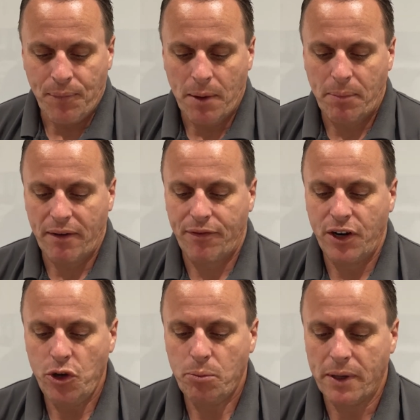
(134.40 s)
But for
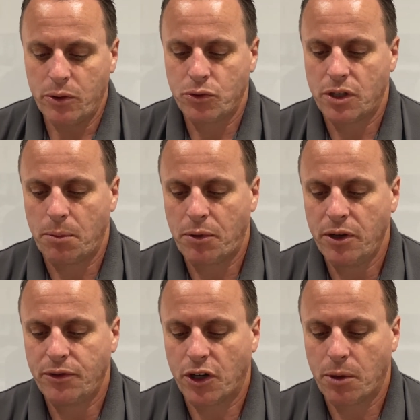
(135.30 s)
new builds,
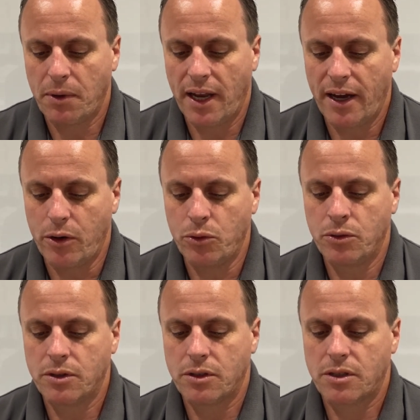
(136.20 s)
approved document L
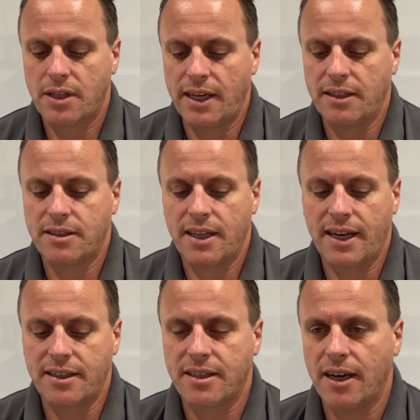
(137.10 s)
states
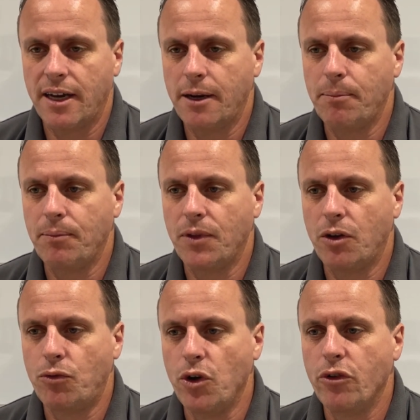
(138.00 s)
that the
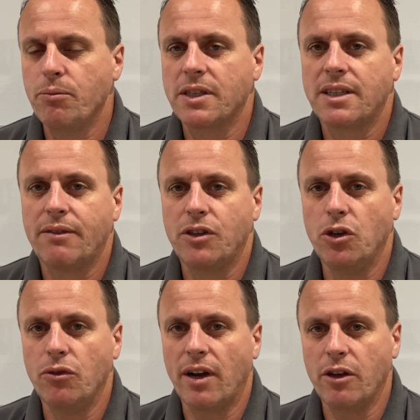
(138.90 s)
roof must have a
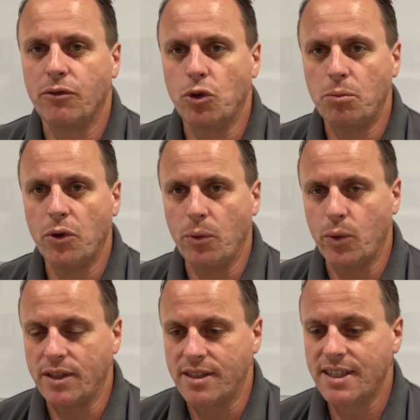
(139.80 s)
U value of
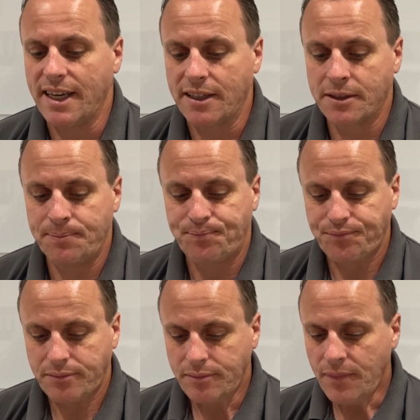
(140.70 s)
0.16.
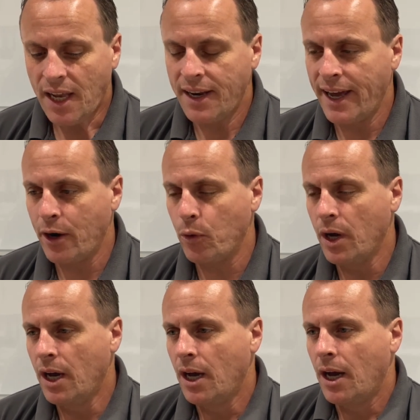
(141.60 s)
Now,
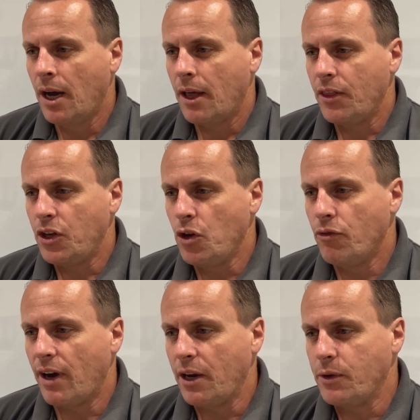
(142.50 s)
the U
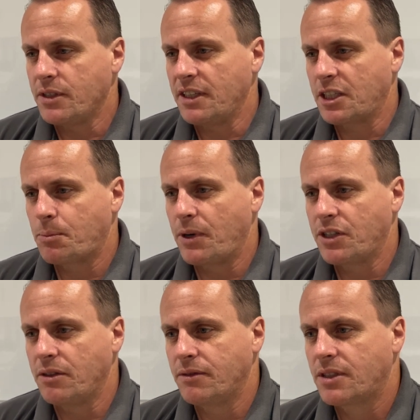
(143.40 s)
value is an
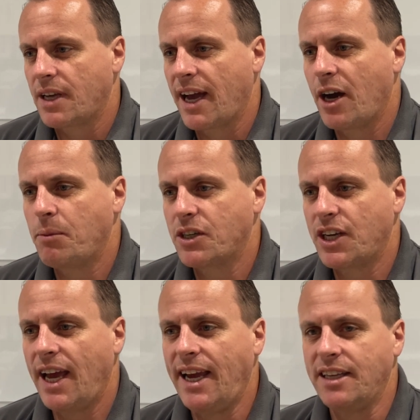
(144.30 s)
expression as to how much
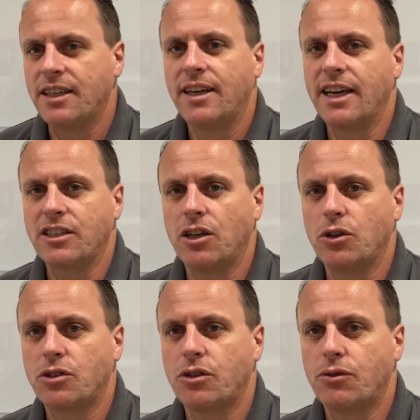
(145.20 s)
heat gets
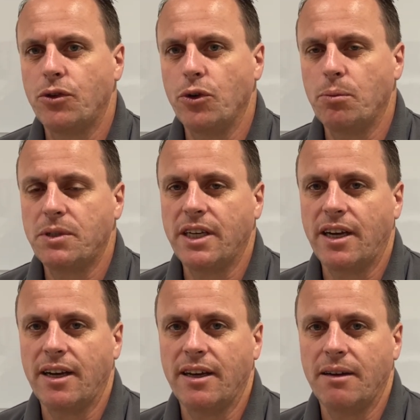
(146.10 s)
lost through a
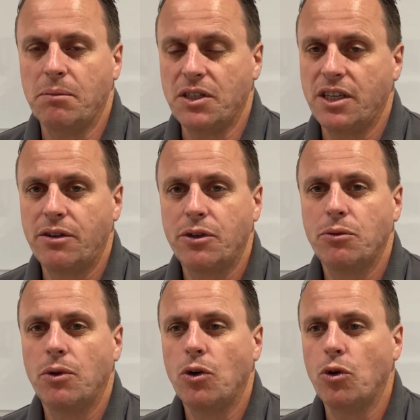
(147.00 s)
particular
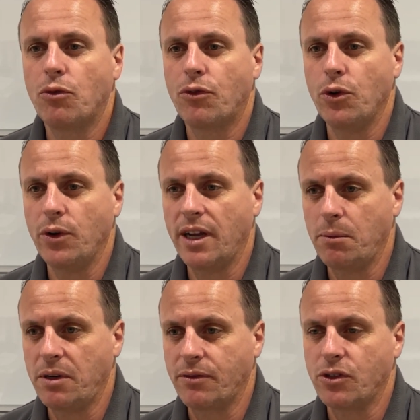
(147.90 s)
material or through an
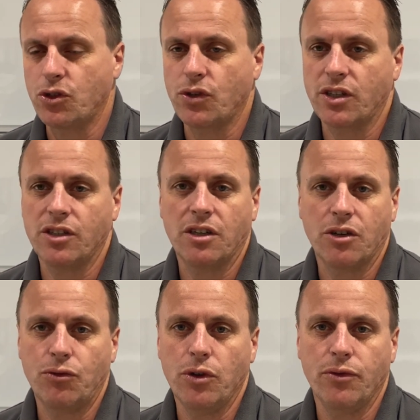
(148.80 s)
element of construction like a
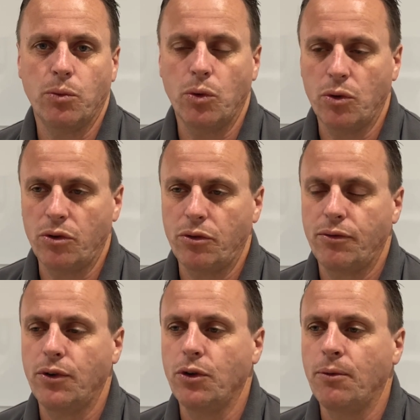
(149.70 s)
roof, a wall or a
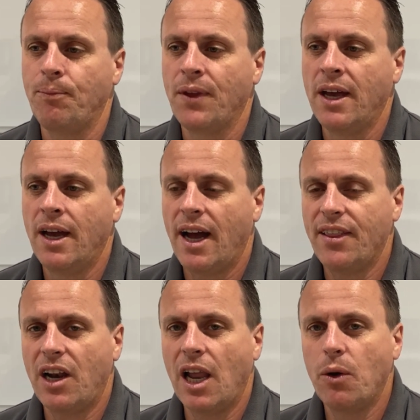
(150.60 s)
floor. And the
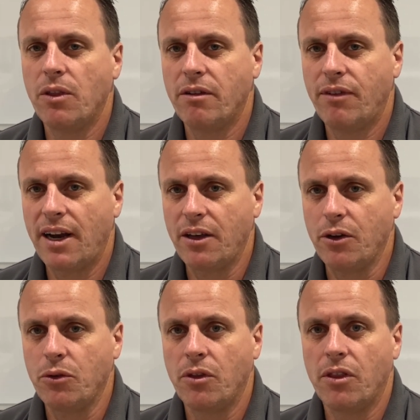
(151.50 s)
lower the
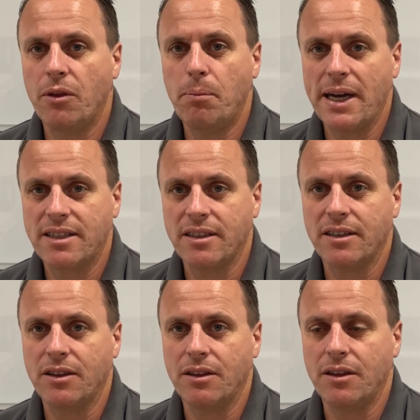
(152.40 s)
value, the
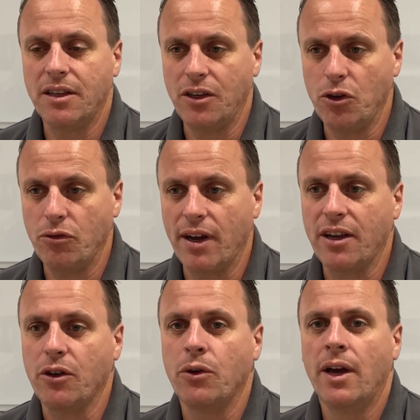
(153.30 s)
better the U
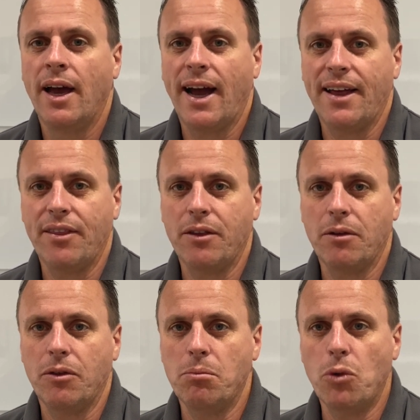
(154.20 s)
value and
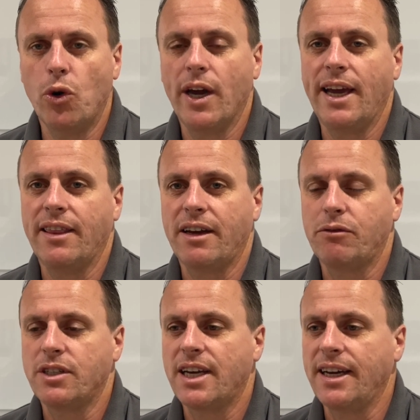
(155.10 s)
the more heat that
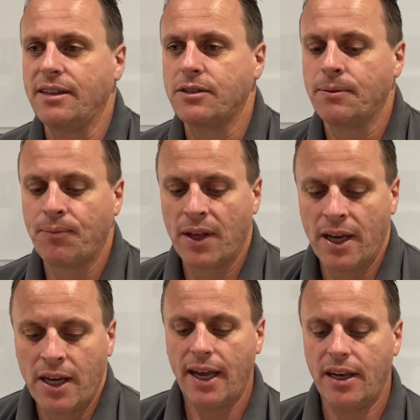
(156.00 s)
retains.
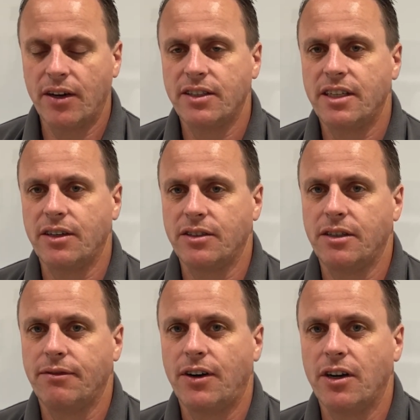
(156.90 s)
In
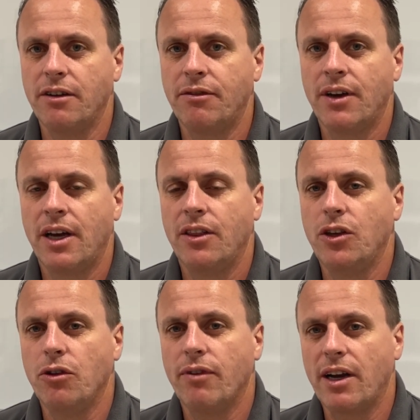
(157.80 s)
1995, the
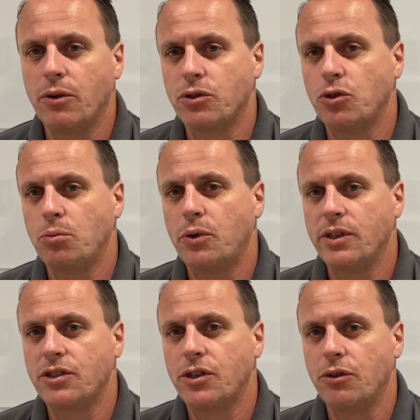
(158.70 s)
U value was
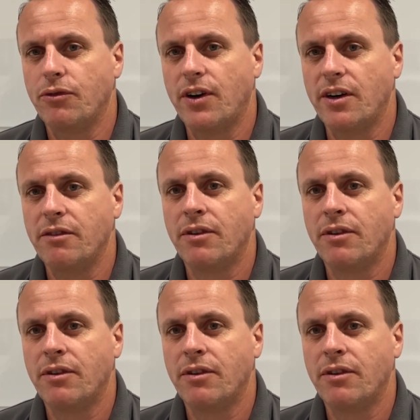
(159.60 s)
0.25.